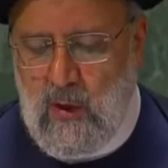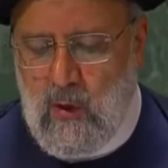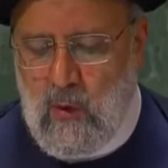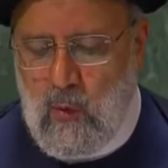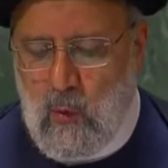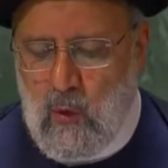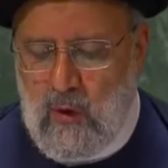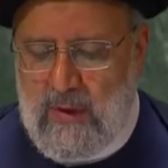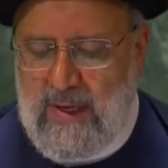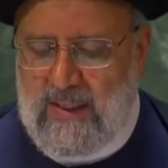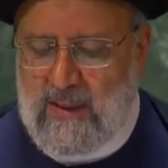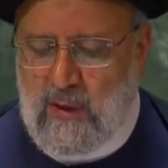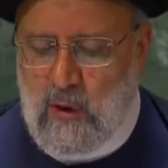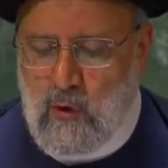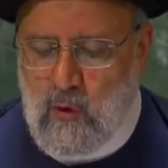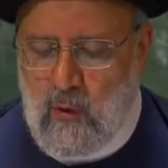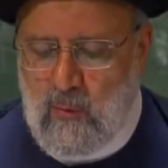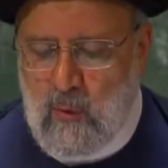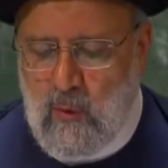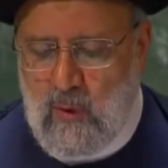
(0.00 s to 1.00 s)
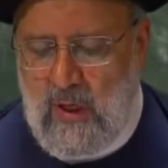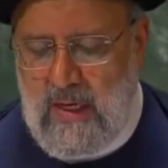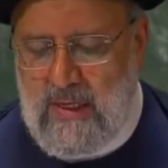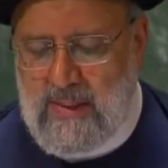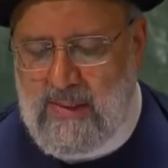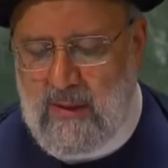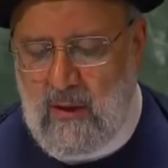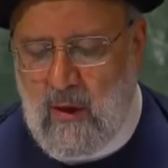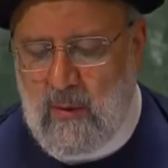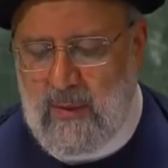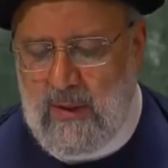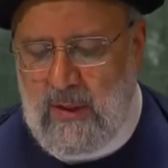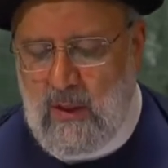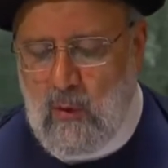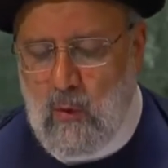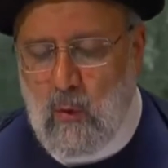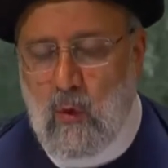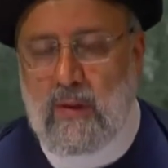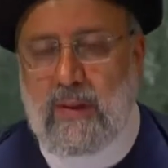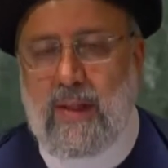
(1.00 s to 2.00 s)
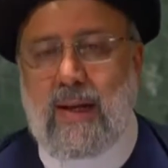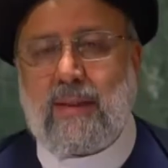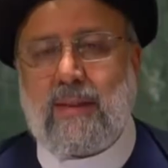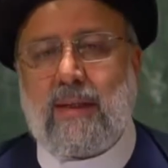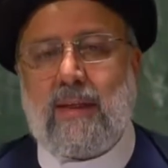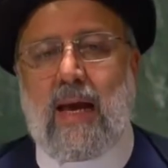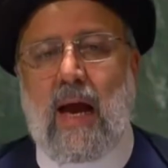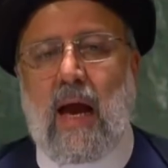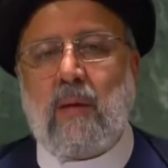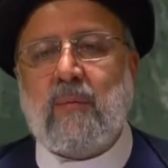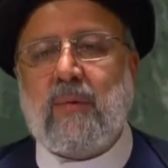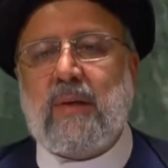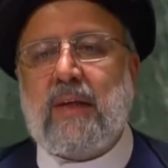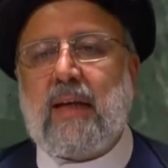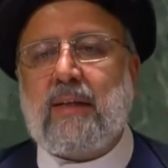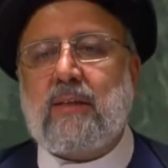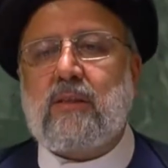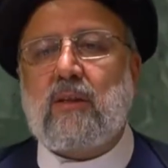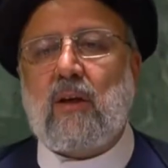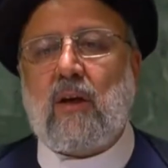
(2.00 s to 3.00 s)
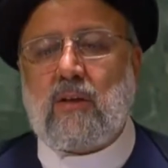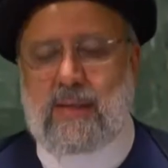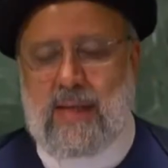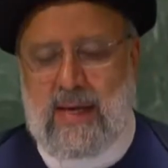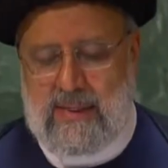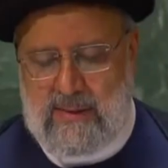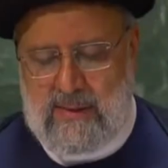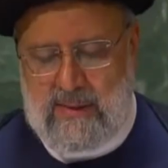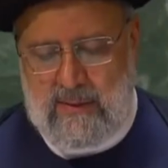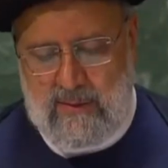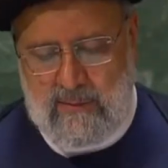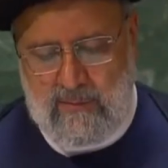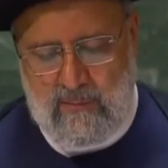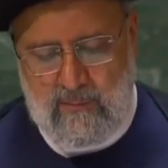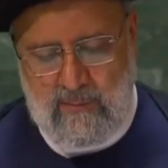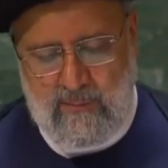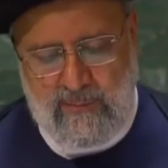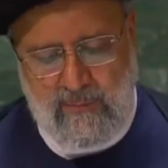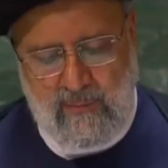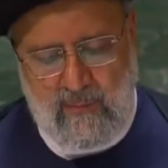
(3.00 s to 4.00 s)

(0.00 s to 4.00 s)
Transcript: terrorism. We have created new opportunities for the region.